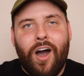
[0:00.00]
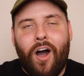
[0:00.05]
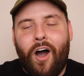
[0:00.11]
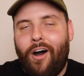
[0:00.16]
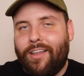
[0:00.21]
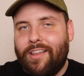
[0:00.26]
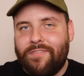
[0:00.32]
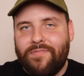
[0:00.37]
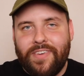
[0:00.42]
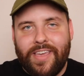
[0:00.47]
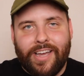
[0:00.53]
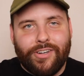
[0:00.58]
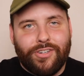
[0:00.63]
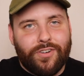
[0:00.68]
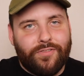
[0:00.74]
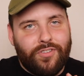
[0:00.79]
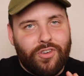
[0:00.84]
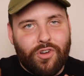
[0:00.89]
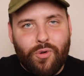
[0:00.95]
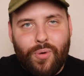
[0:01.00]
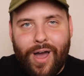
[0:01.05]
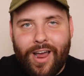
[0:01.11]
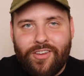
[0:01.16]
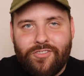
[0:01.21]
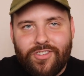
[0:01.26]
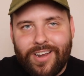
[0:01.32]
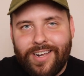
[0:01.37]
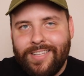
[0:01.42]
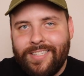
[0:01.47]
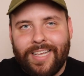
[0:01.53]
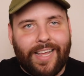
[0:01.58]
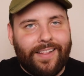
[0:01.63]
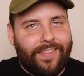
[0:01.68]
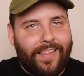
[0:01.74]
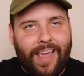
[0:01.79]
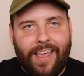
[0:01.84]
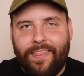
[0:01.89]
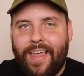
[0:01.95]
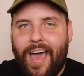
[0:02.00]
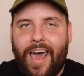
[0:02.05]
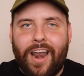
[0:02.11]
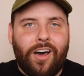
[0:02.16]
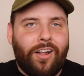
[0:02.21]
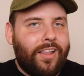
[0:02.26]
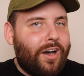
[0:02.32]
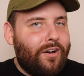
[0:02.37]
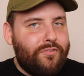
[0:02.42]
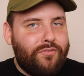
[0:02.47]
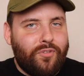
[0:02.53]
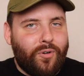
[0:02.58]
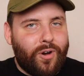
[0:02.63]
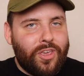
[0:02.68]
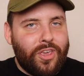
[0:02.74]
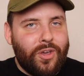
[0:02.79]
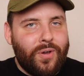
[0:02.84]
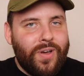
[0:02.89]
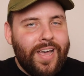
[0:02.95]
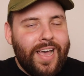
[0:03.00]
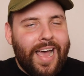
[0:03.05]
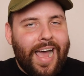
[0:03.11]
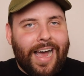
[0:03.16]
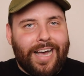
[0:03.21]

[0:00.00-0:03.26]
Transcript: all of the interview questions and laying that all out for you,